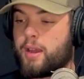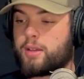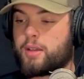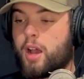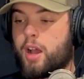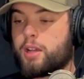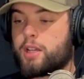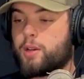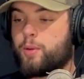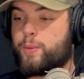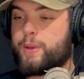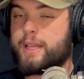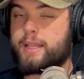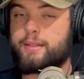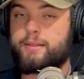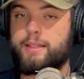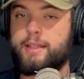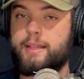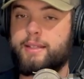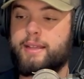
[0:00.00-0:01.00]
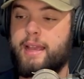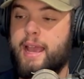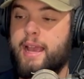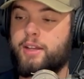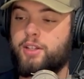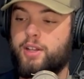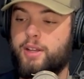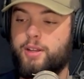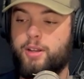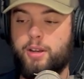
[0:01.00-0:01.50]
talking Week 6
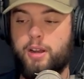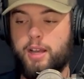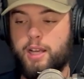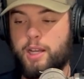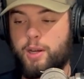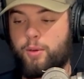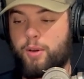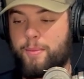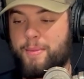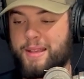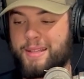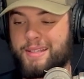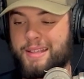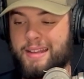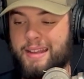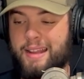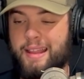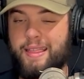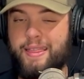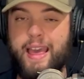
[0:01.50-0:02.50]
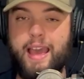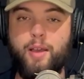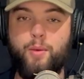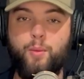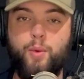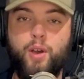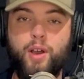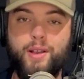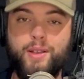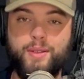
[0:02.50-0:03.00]
action. You're not going to want to miss it.
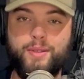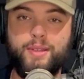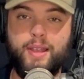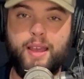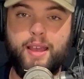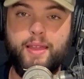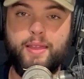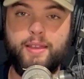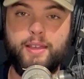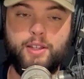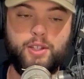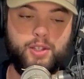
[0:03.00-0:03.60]
That was The